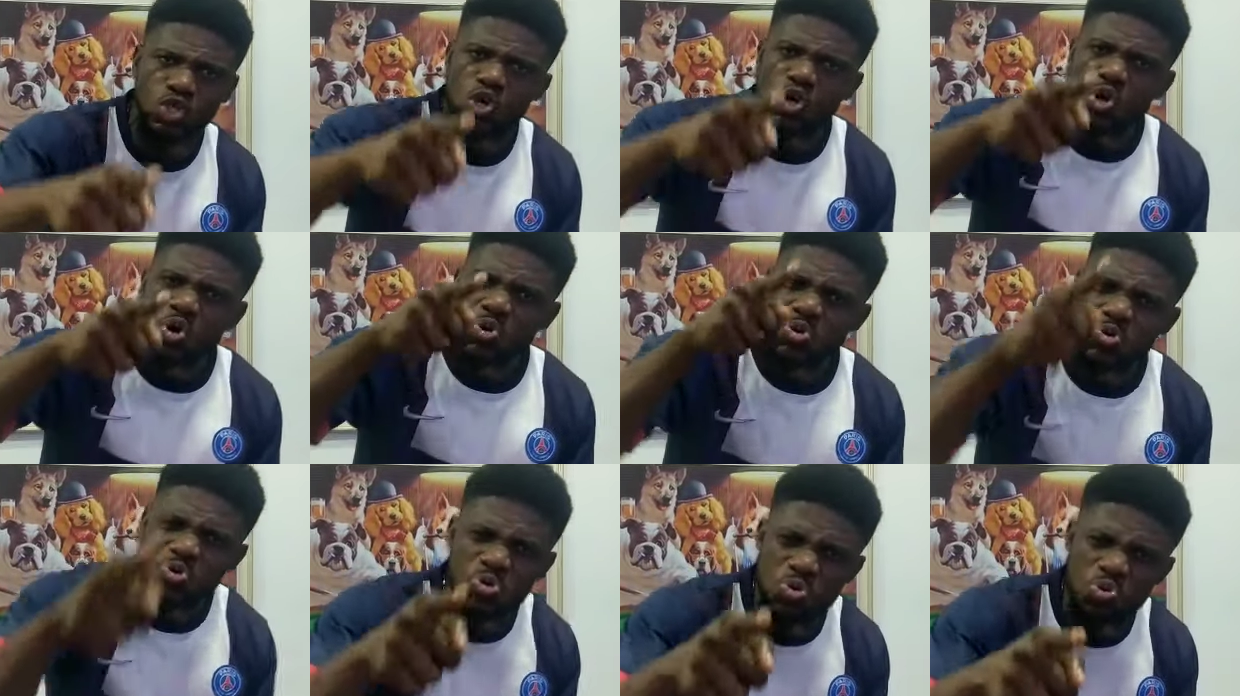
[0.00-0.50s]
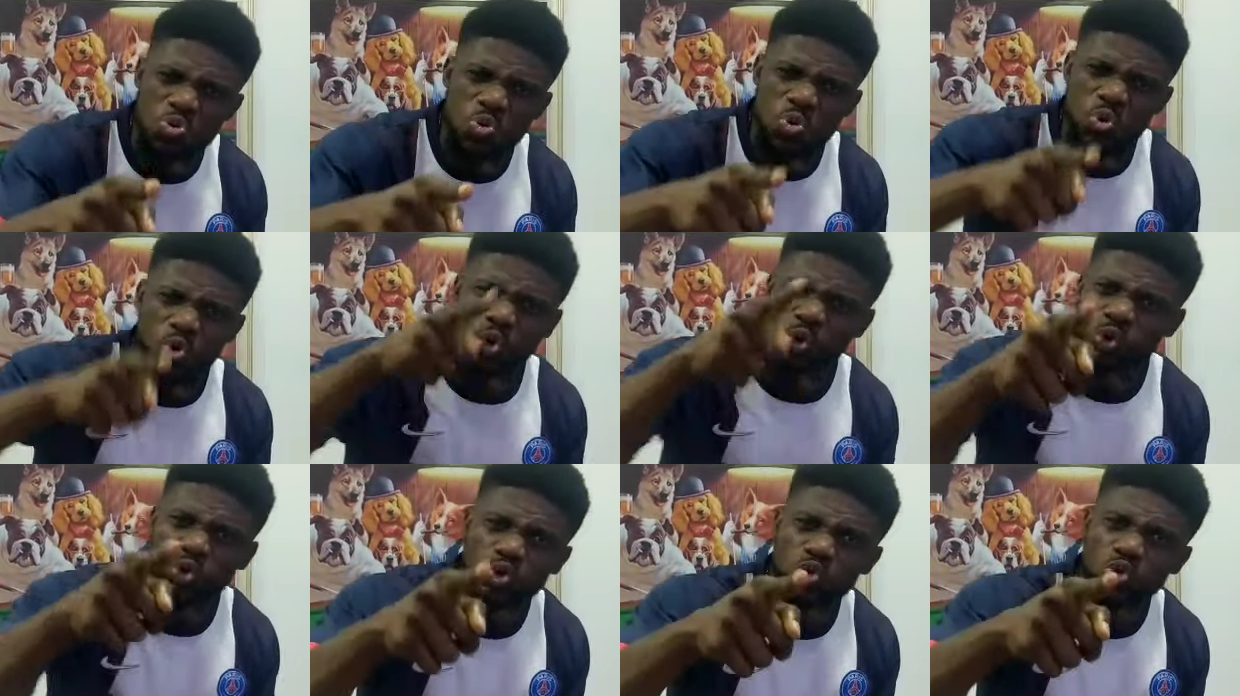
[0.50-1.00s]
You
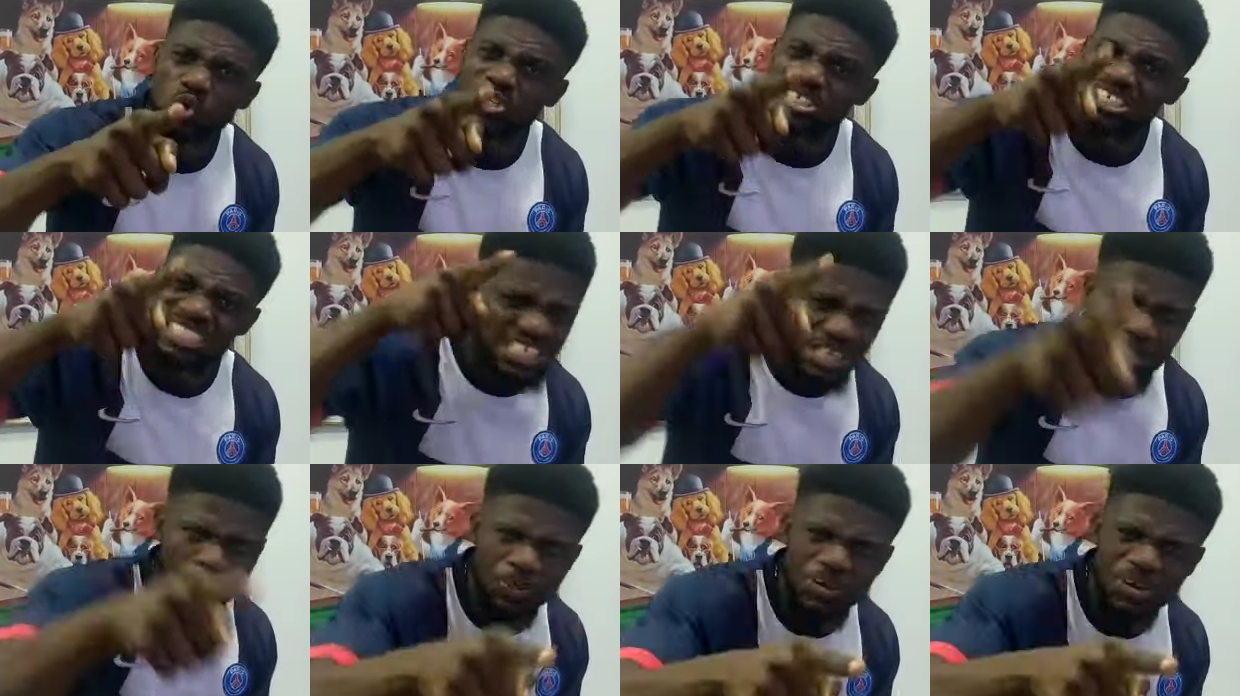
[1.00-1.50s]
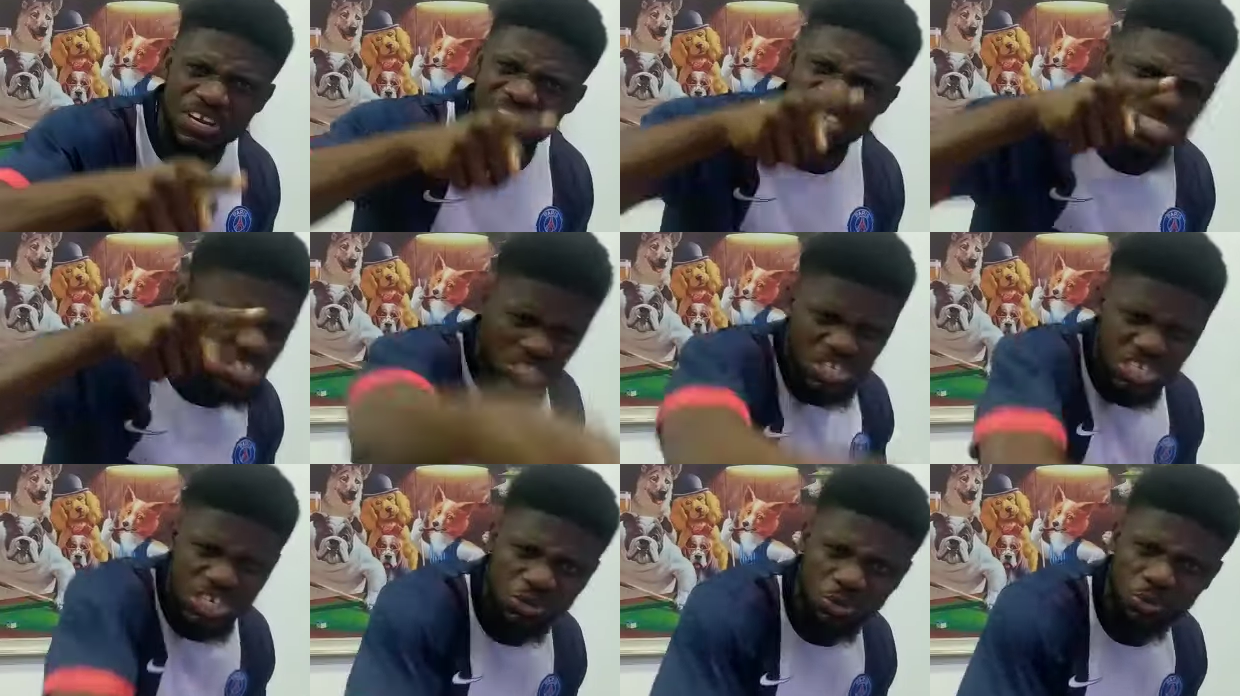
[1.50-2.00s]
could not keep it a
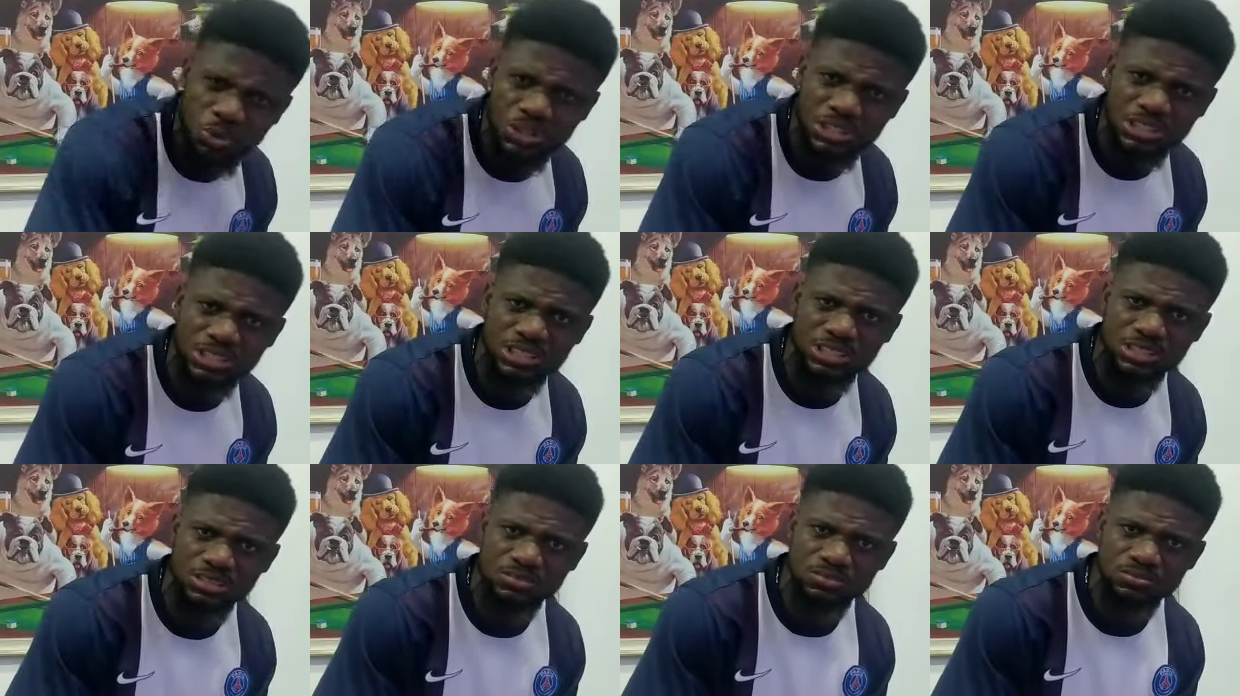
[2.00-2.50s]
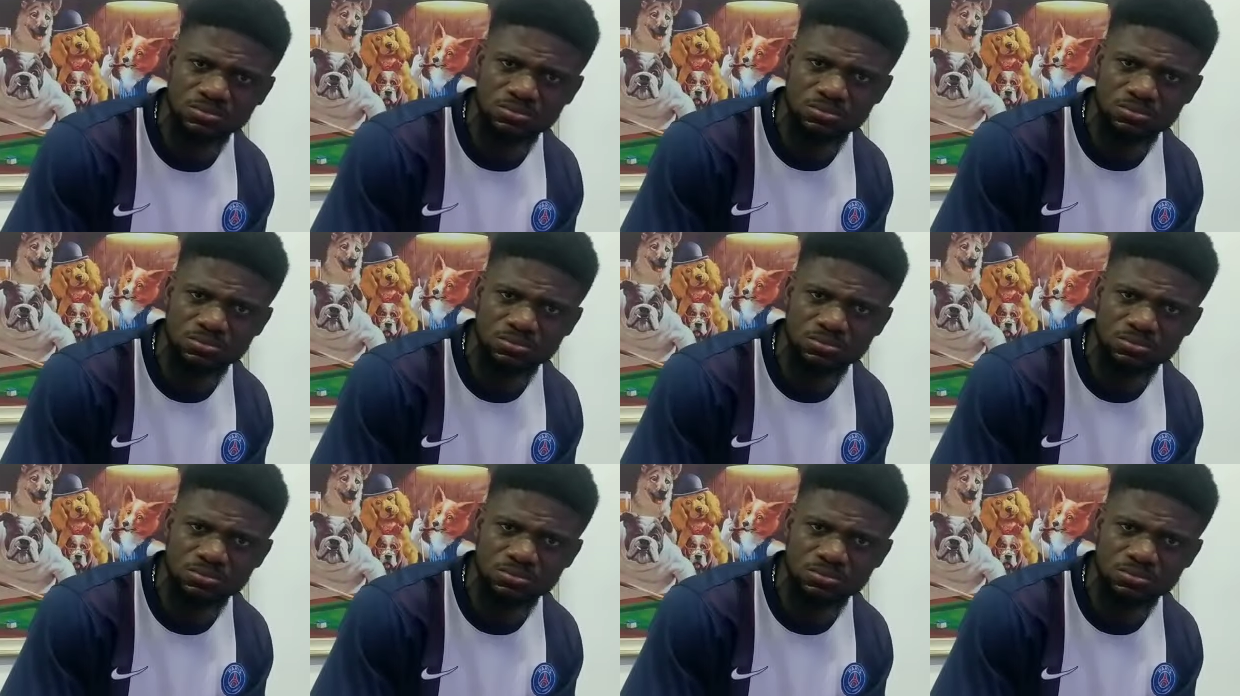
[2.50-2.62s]
secret.